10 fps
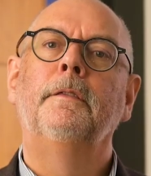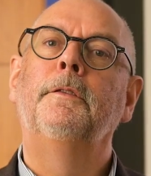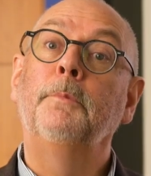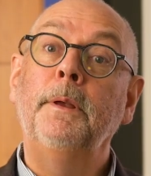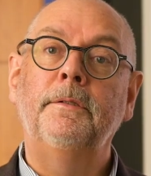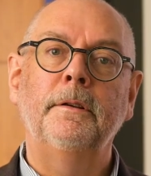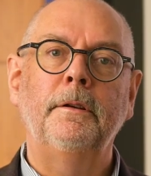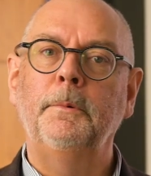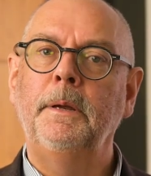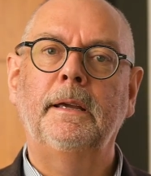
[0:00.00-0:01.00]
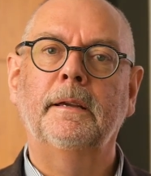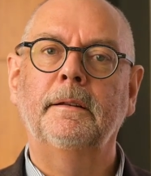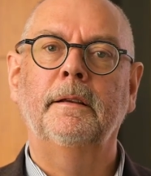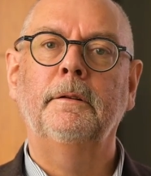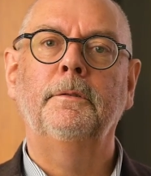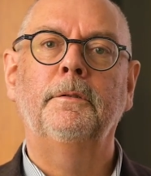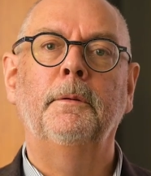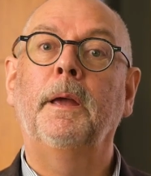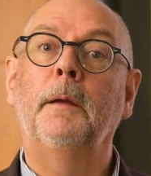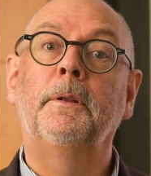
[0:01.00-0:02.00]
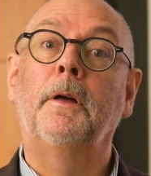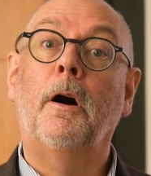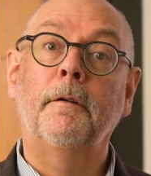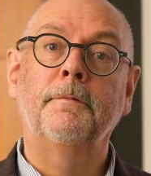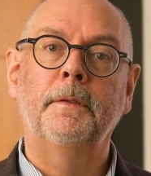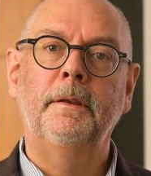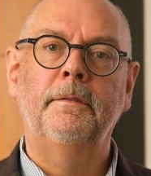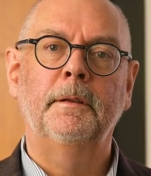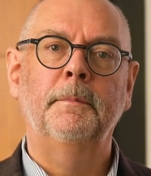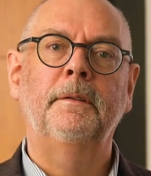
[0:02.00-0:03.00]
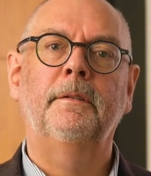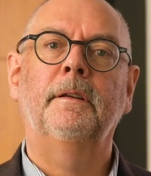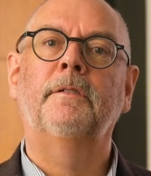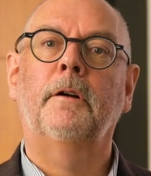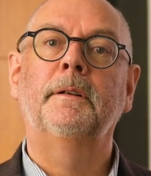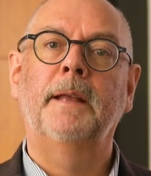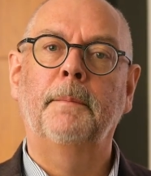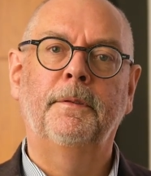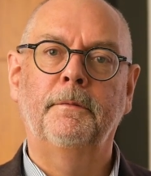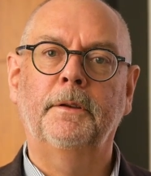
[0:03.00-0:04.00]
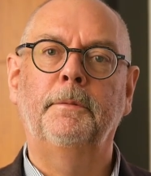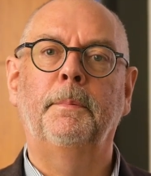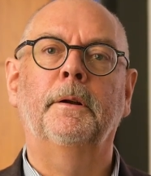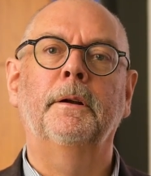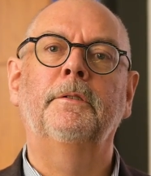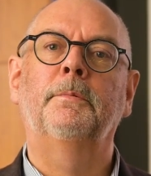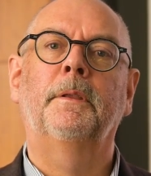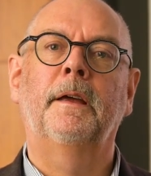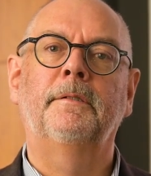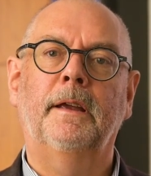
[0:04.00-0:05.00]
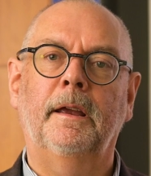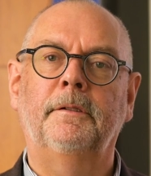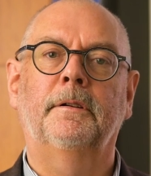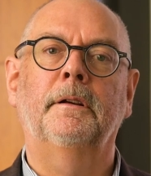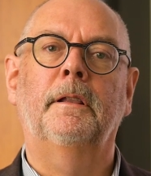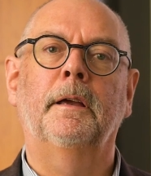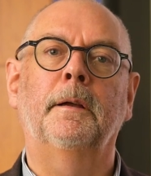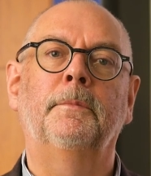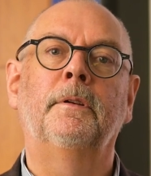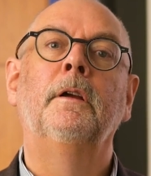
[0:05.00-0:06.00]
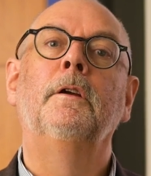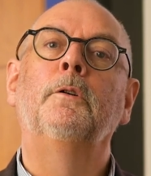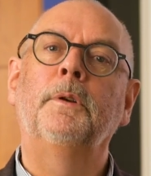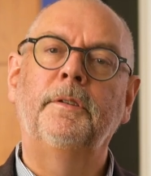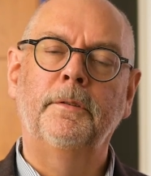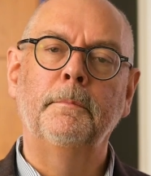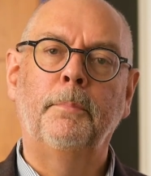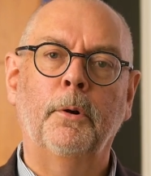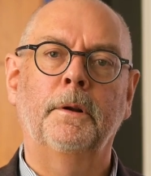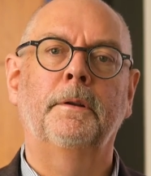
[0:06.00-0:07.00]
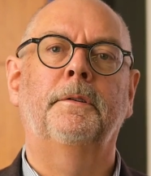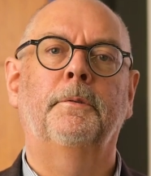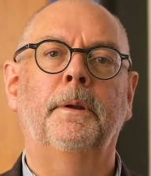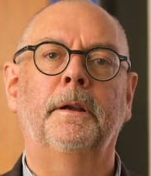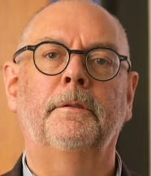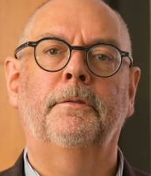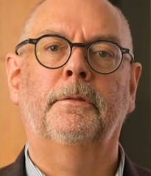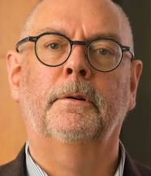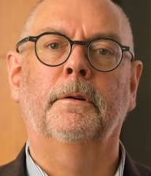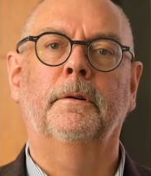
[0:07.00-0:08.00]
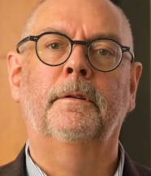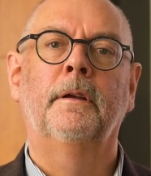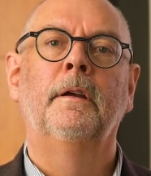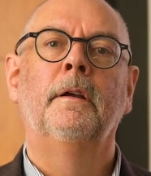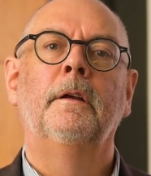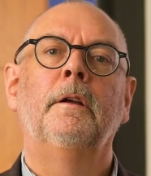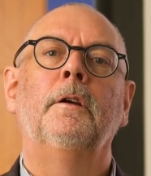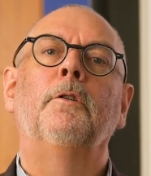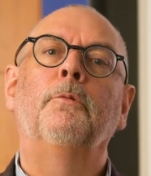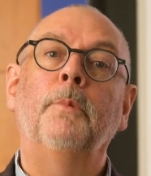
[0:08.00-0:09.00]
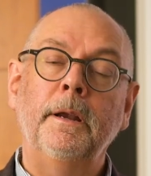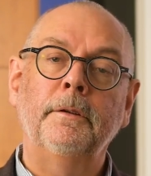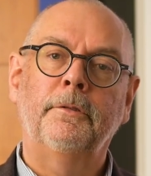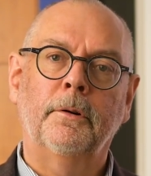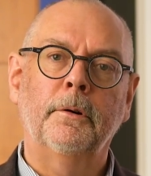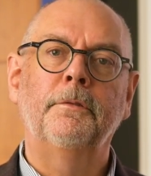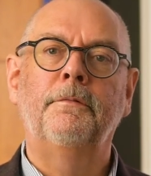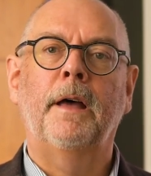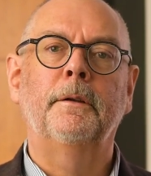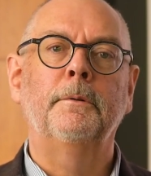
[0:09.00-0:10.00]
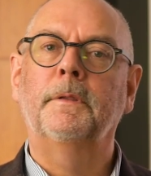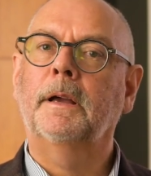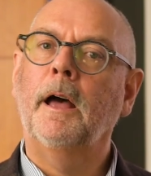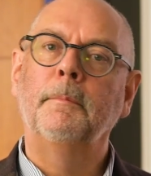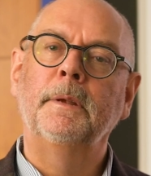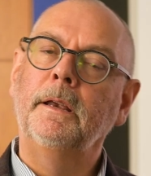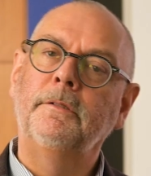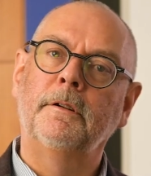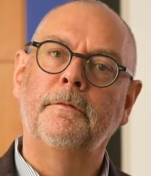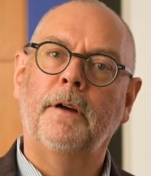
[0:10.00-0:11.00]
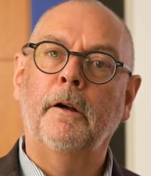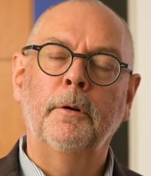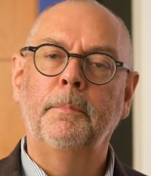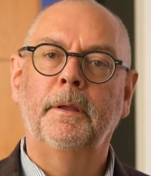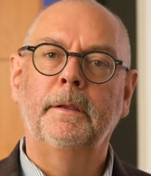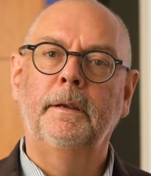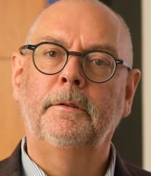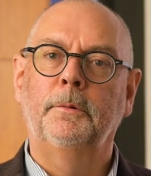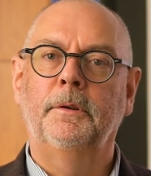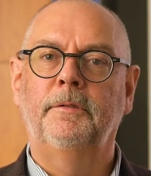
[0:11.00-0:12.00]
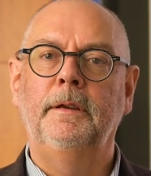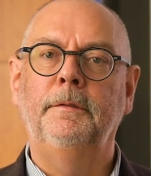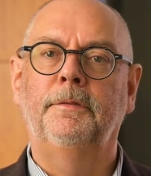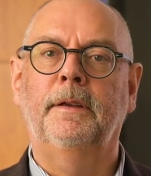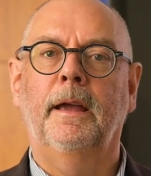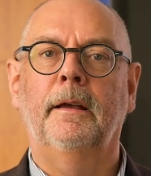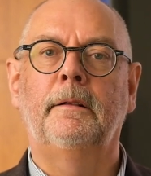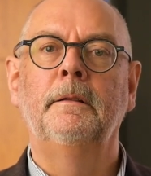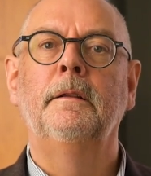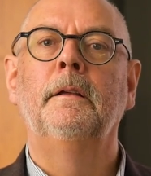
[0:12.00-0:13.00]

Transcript: The reason UE continues to be able to offer these limits is our depth of experience with education claims, which is important to reinsurers. Reinsurers value the combination of our ability to achieve scale,